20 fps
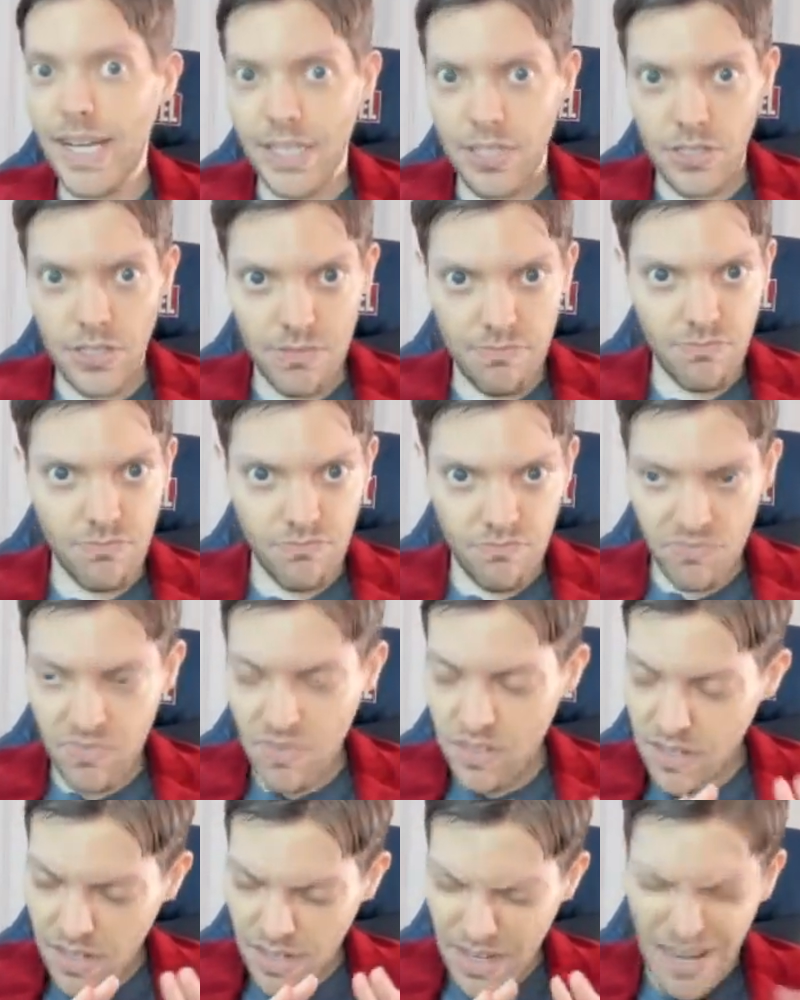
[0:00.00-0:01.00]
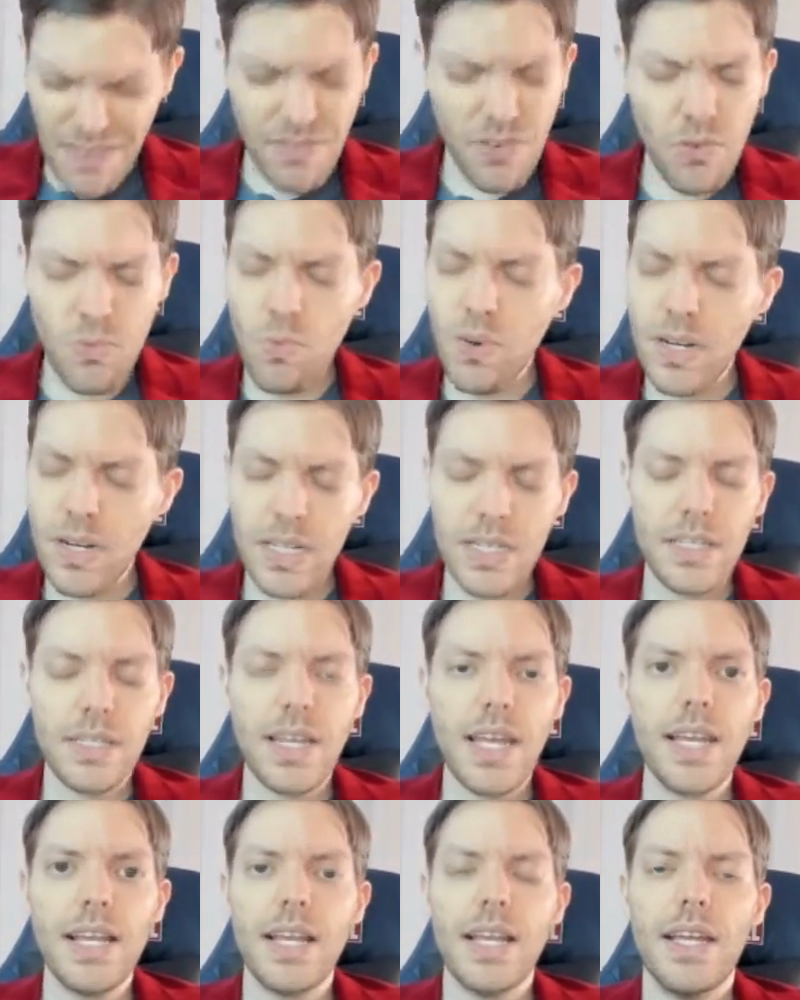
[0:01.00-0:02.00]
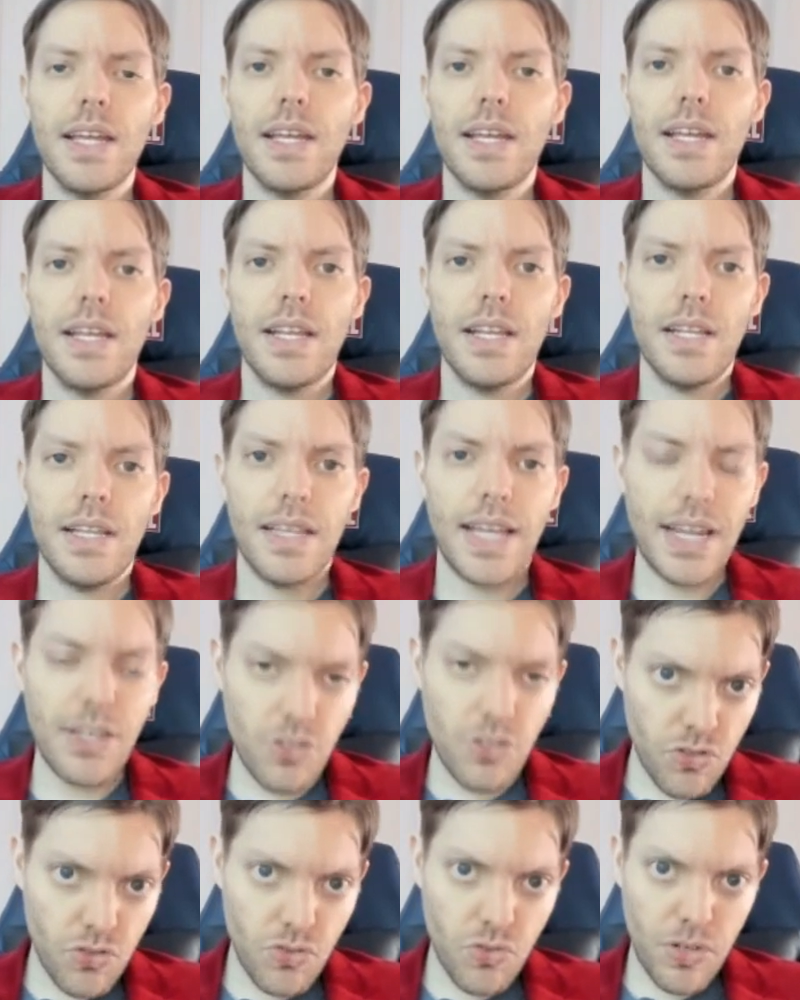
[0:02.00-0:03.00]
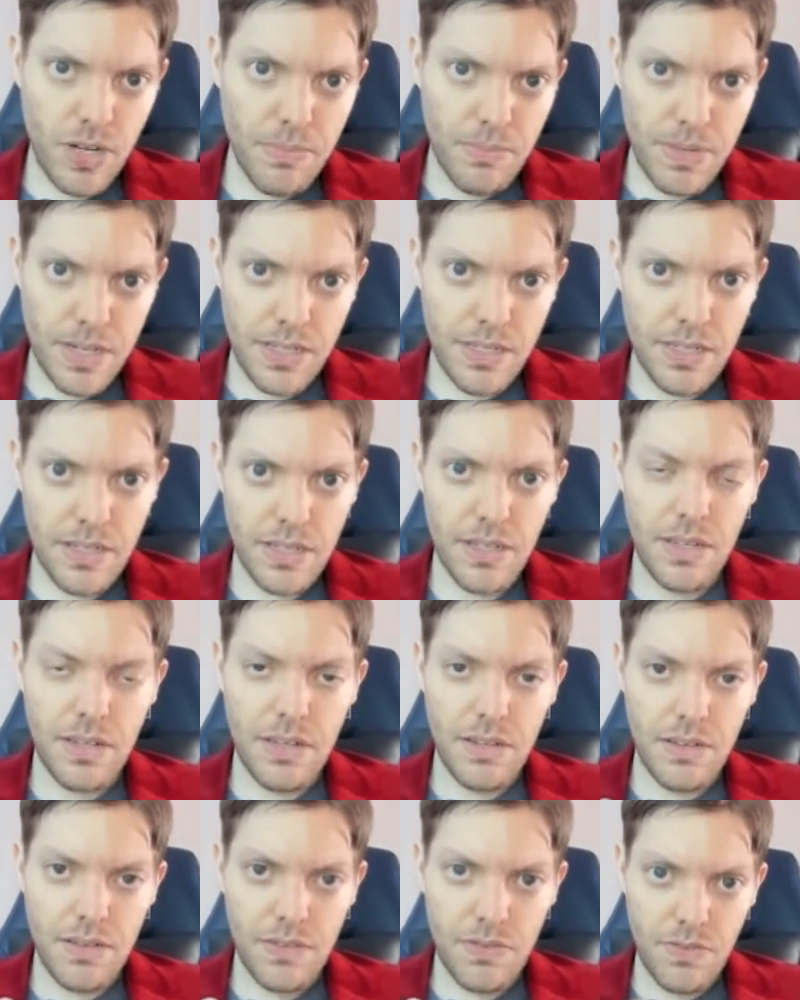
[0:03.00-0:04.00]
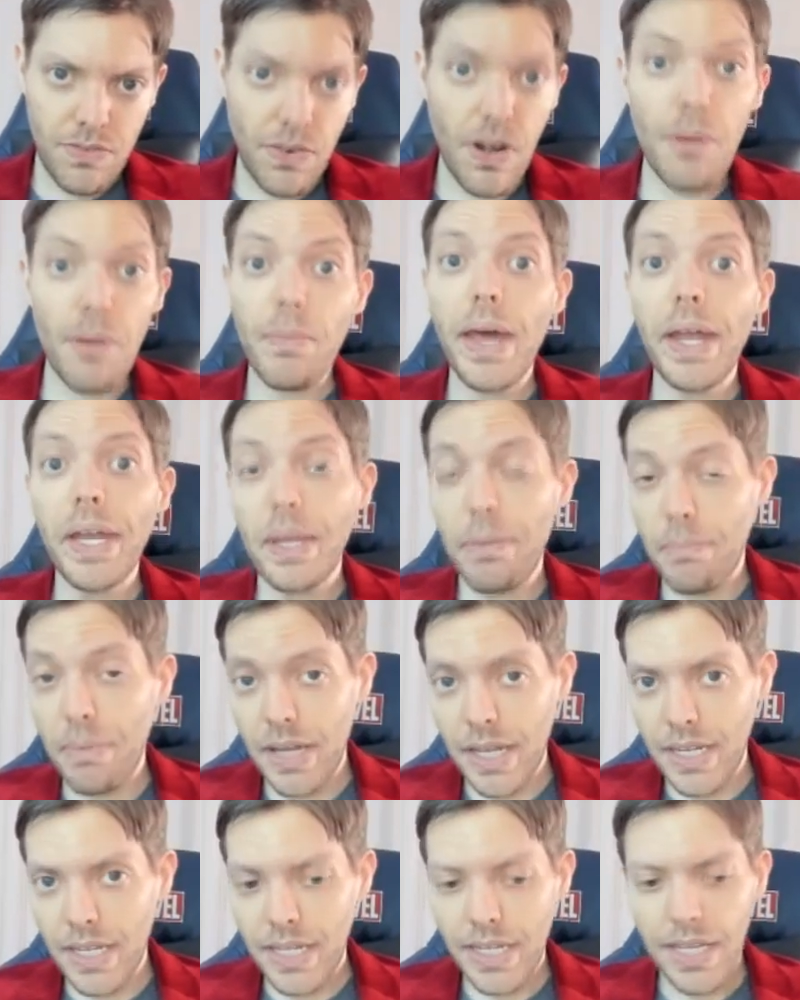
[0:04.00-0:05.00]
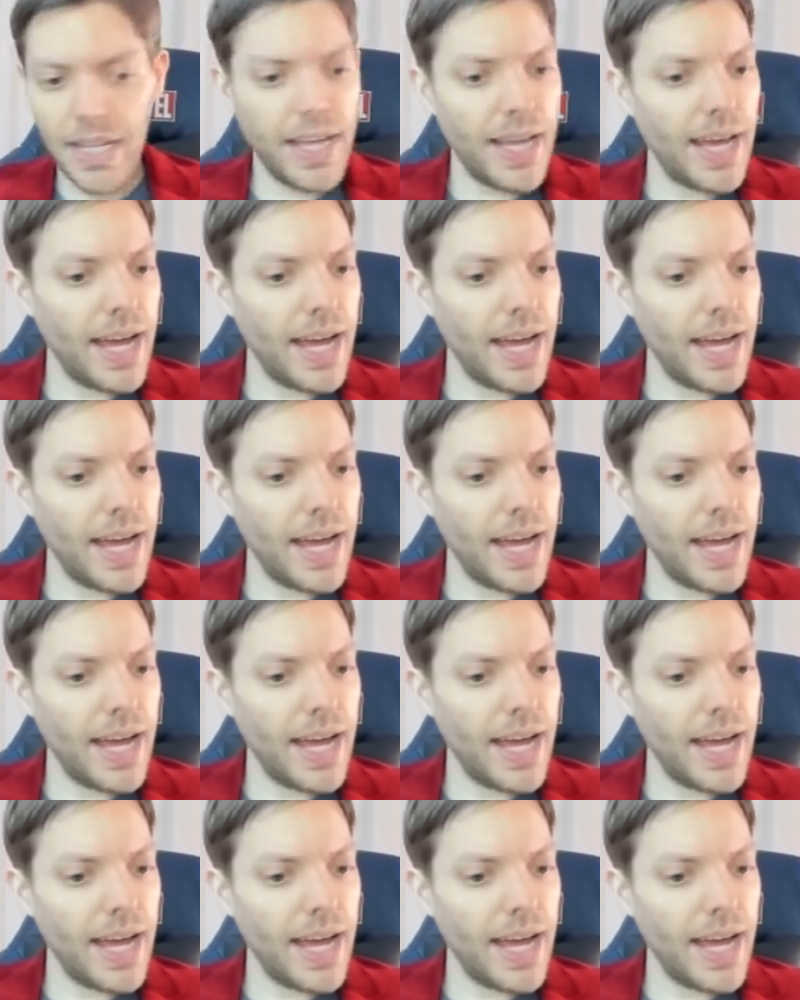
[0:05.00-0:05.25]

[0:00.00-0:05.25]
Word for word: I never want to take that enjoyment from anybody.